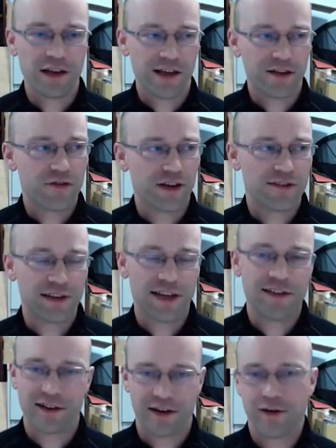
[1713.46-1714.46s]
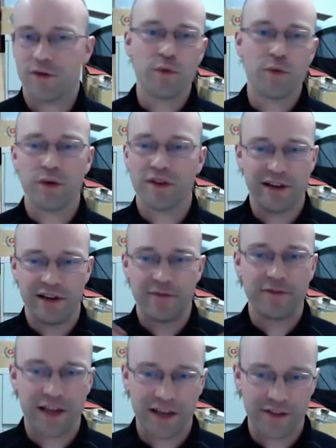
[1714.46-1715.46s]
Translated, we always love
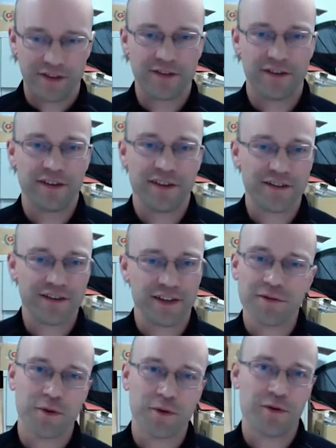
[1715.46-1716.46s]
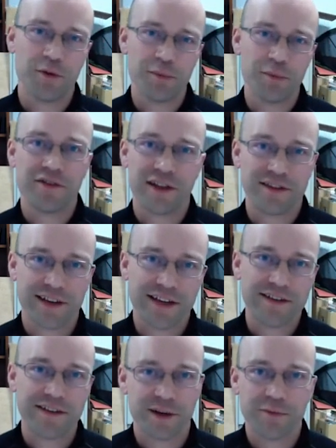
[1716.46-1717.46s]
to hear the statistics for what it would be
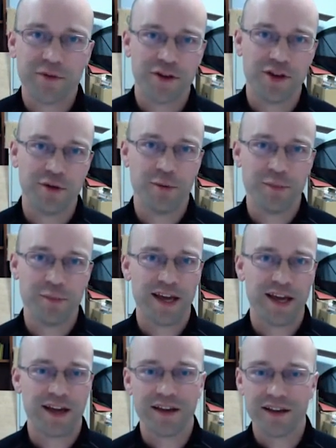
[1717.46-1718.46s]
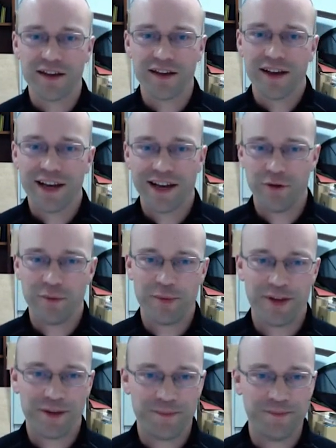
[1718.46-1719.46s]
translated up to a human being. It would
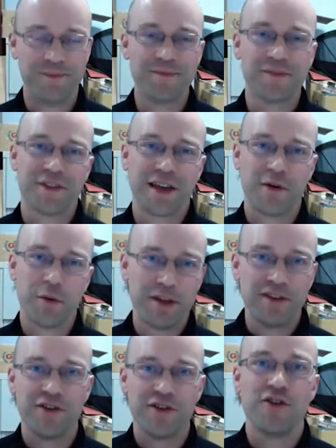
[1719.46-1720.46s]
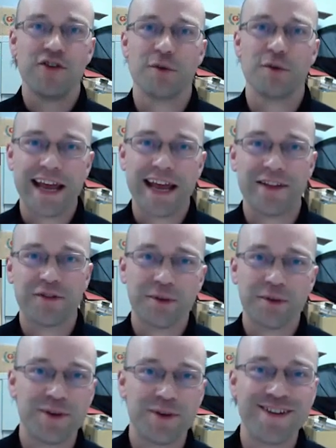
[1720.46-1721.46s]
be, so that would be 2 human heads
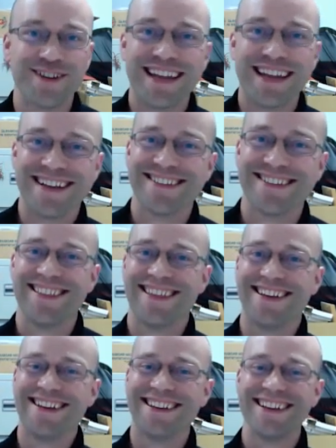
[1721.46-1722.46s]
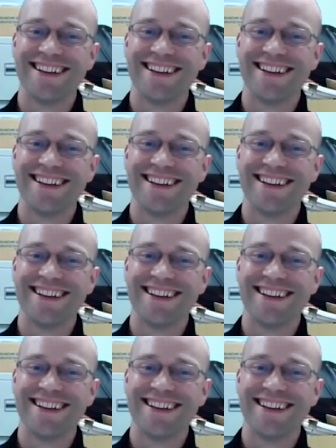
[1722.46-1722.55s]
between your legs, I think.